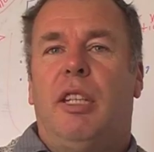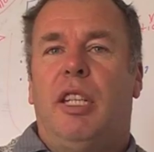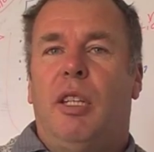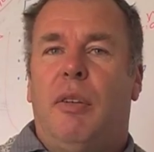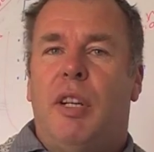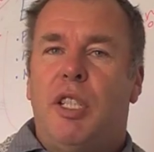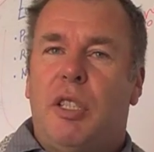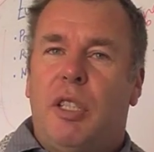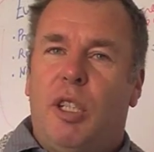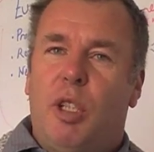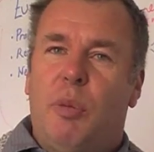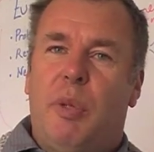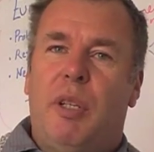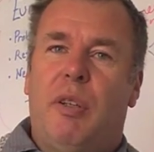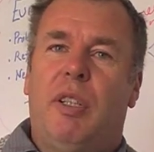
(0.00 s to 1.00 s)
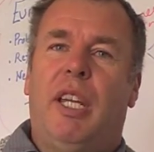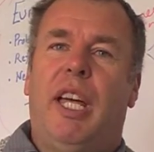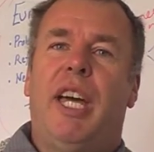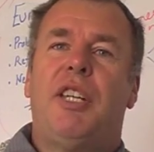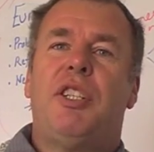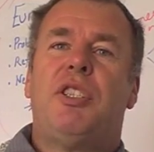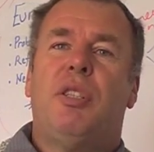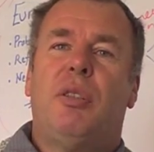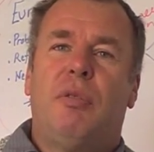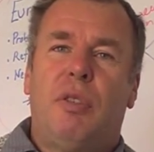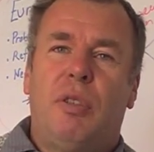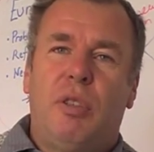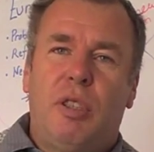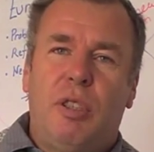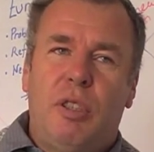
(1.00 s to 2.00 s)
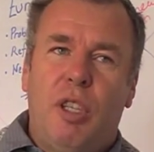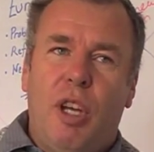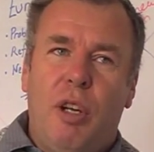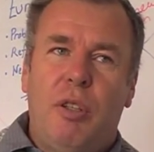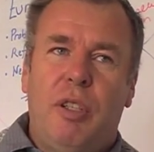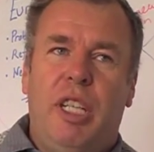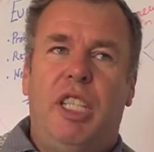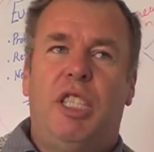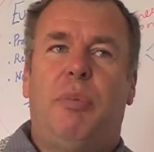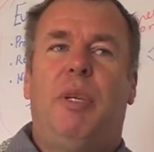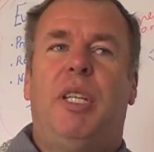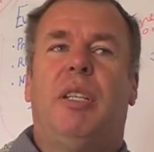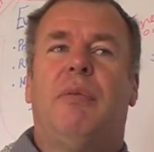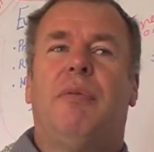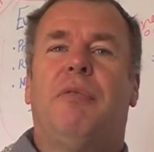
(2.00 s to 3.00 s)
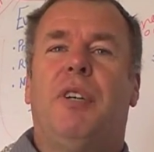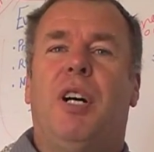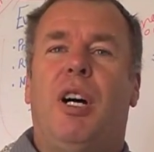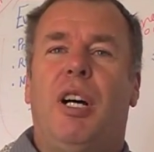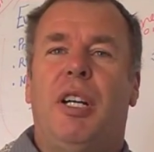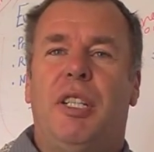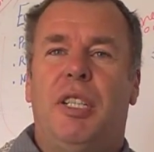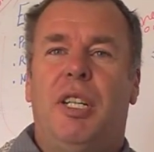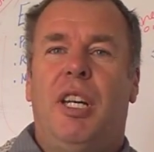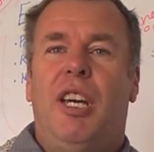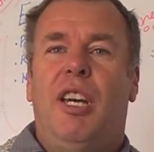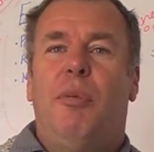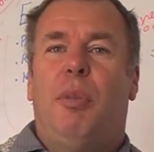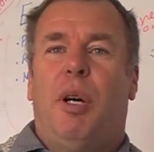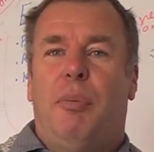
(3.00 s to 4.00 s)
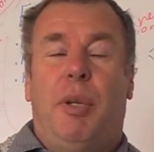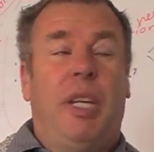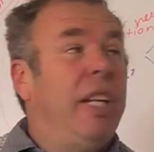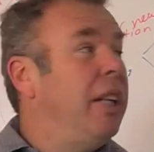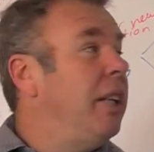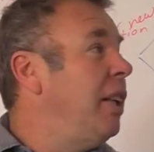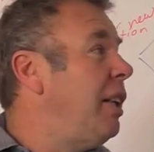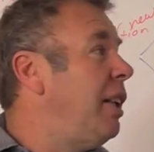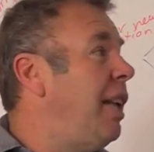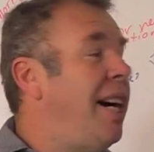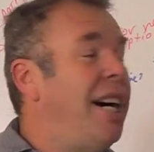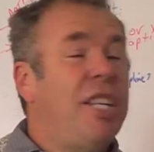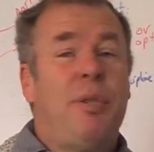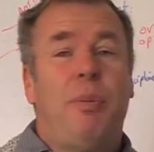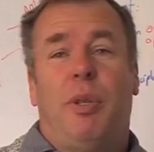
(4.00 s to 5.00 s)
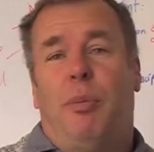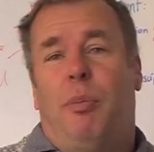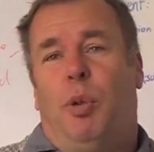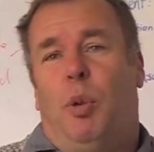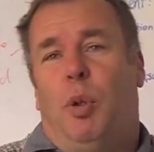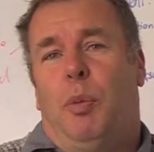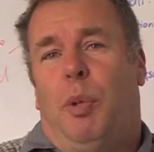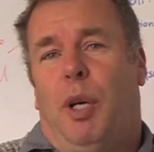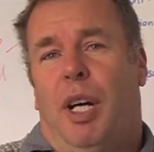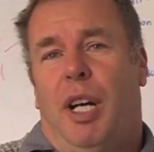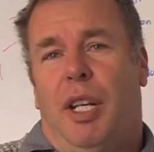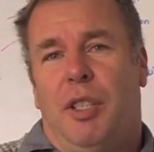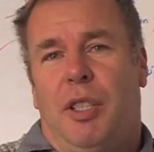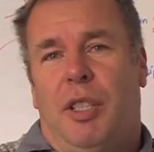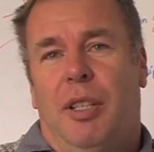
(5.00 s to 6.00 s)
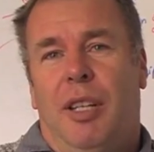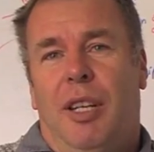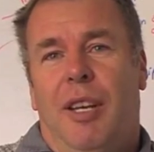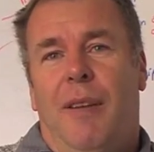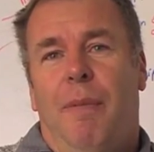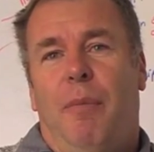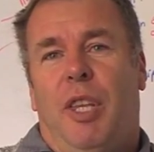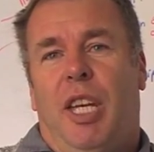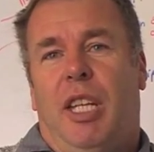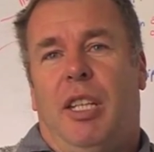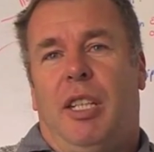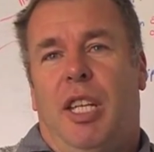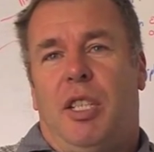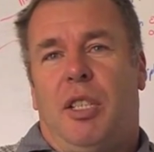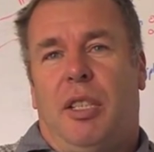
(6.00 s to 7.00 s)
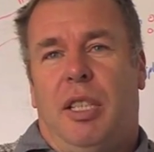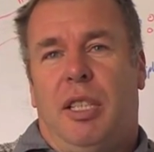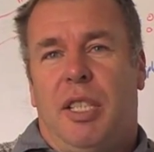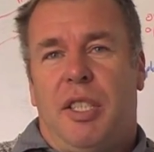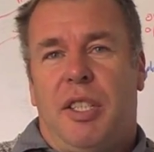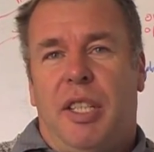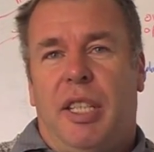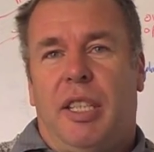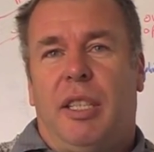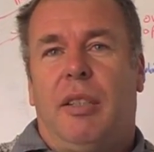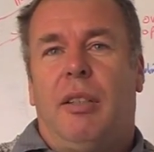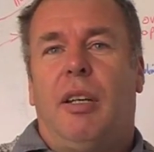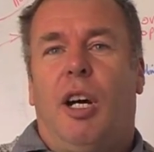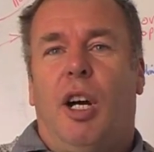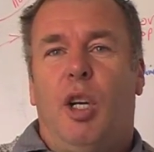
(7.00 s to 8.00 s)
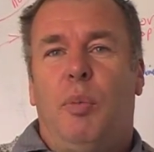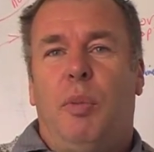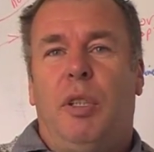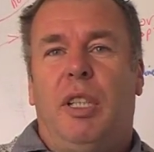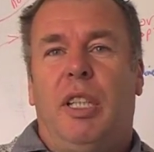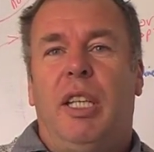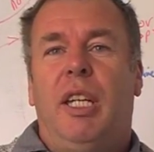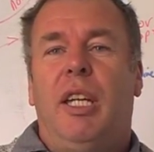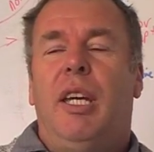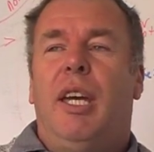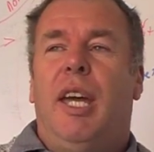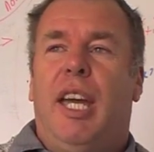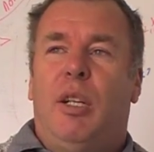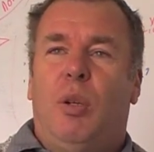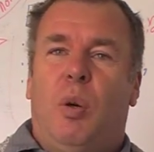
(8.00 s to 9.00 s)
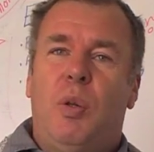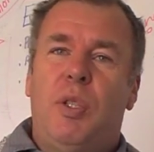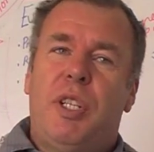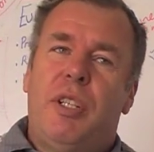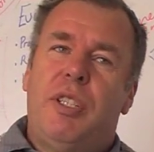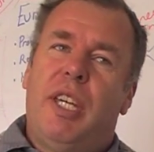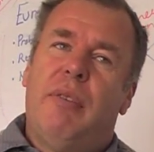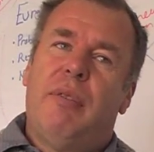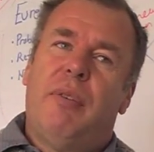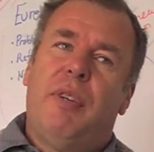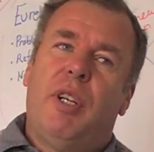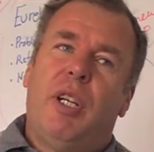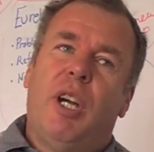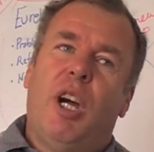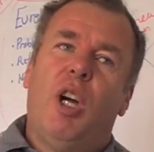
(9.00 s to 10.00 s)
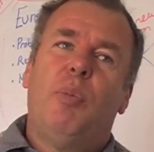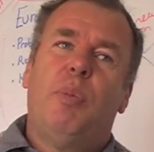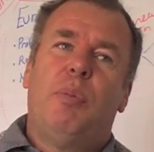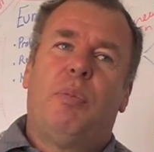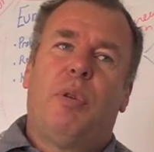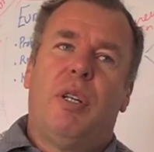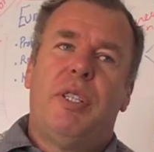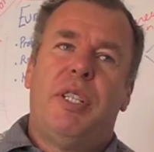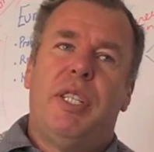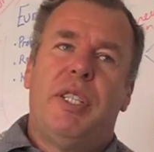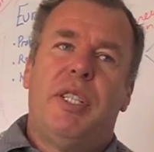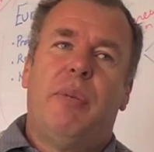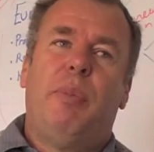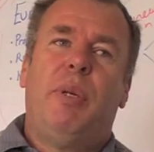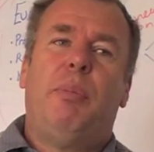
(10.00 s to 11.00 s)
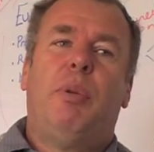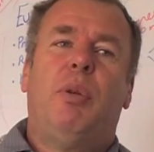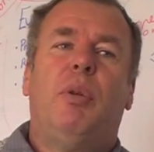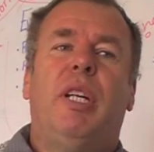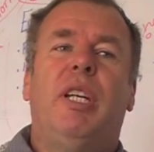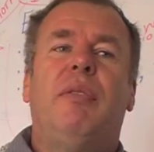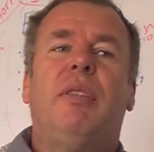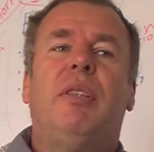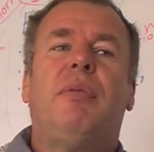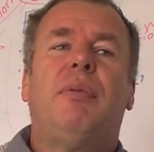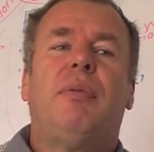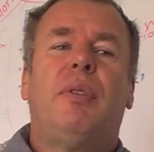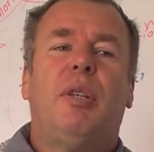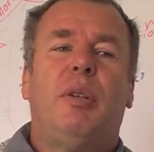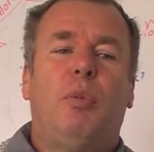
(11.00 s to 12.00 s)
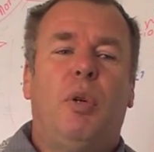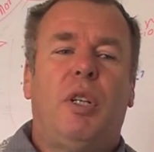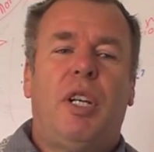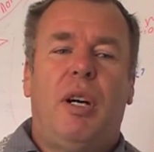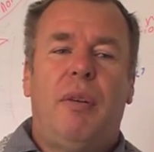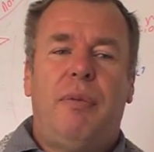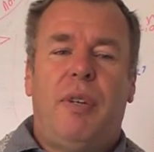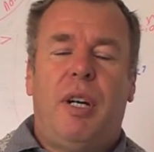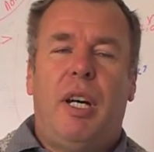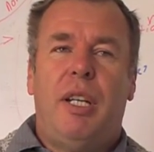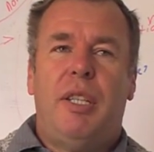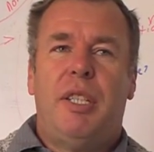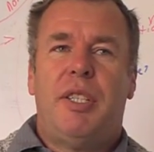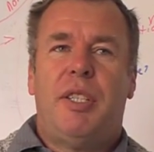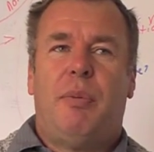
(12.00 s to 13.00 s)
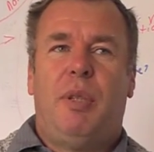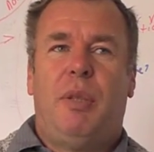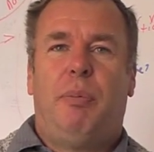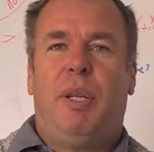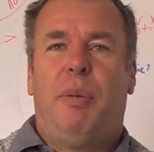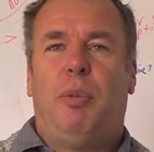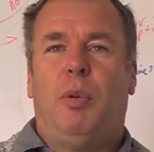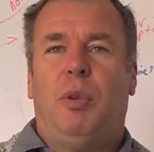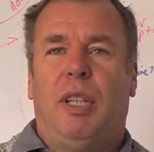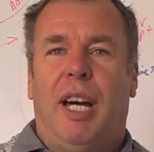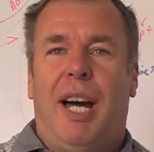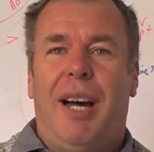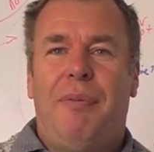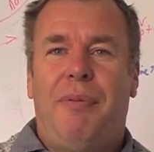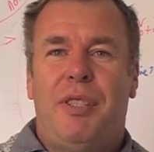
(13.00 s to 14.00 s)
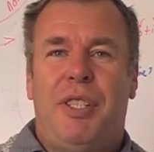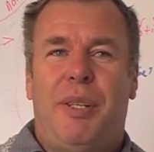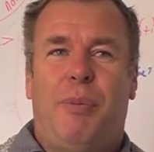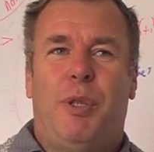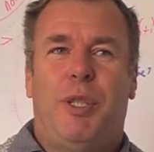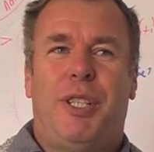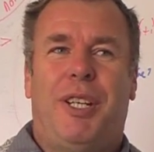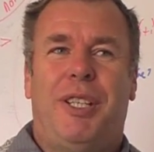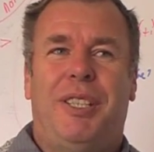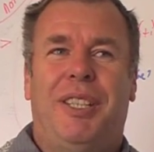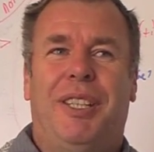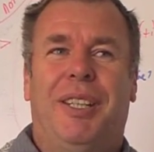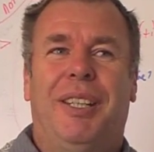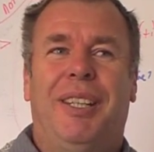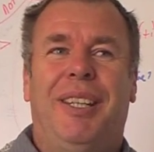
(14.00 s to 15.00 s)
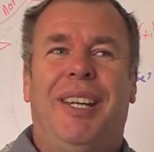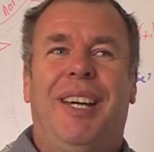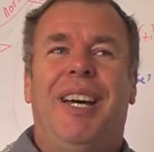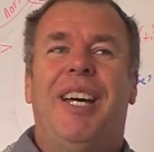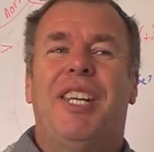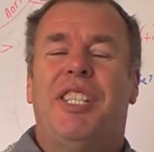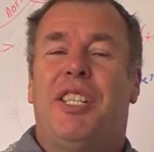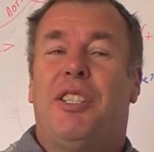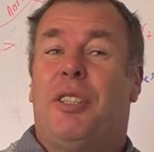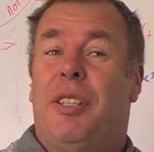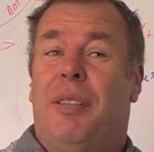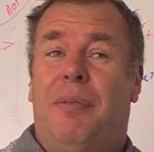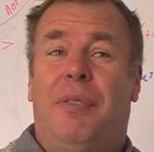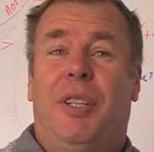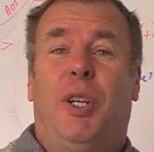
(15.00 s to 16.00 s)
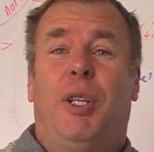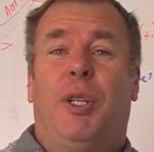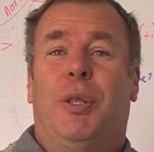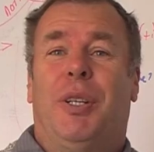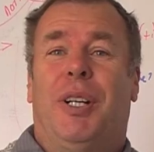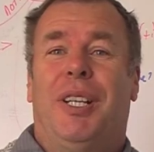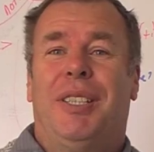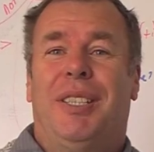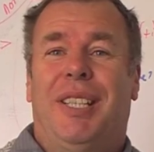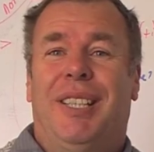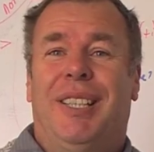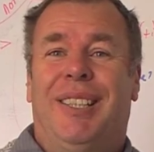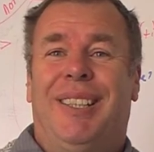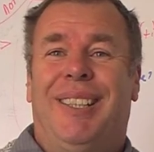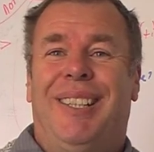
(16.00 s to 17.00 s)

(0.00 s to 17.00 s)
that you've actually got to be relaxed, you don't need to be confined by being in a class with a board behind you, that you can actually just think openly, and also to have a very open process. So people, even if what I find is that when people laugh at someone's idea, it's actually a very good idea.